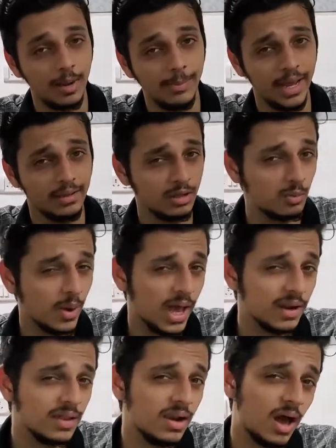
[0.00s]
places
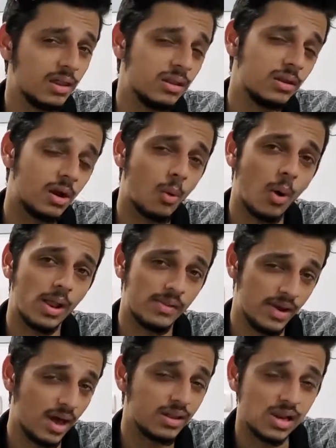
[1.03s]
where the
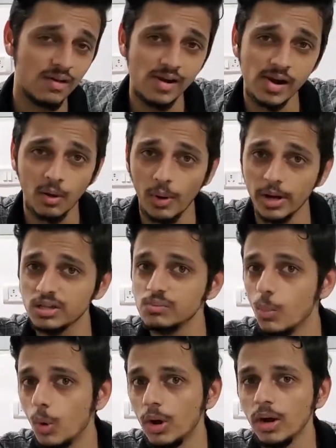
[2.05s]
lux level required is
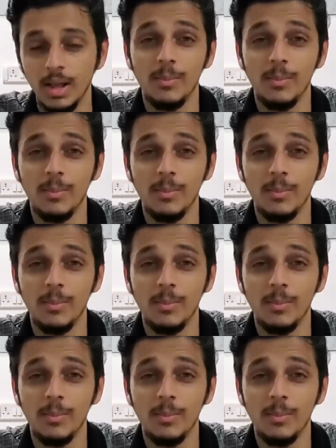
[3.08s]
more.